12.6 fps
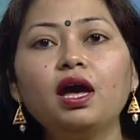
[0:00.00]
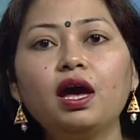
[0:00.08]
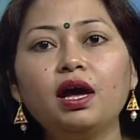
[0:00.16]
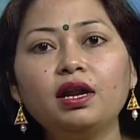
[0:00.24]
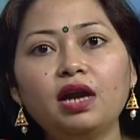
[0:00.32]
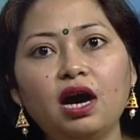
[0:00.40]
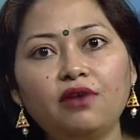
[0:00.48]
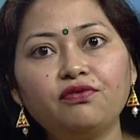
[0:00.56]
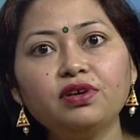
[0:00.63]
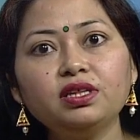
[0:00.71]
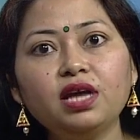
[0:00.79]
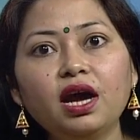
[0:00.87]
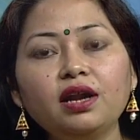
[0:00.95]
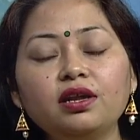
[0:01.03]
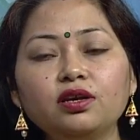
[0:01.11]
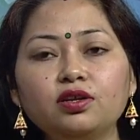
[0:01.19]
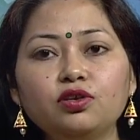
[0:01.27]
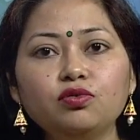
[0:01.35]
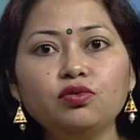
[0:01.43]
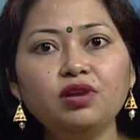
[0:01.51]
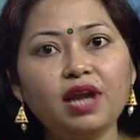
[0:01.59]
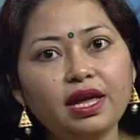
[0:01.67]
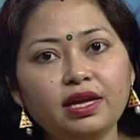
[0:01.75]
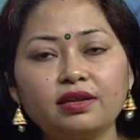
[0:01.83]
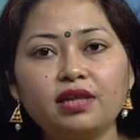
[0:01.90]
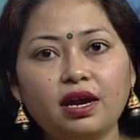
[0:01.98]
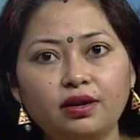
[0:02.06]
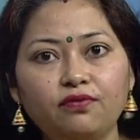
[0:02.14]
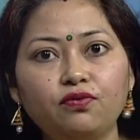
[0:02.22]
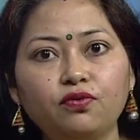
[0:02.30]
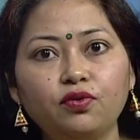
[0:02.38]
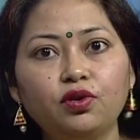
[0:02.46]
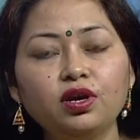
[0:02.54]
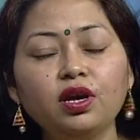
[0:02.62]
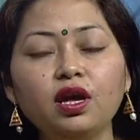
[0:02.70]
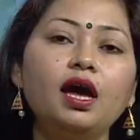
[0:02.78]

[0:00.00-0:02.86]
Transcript: and after that you like that food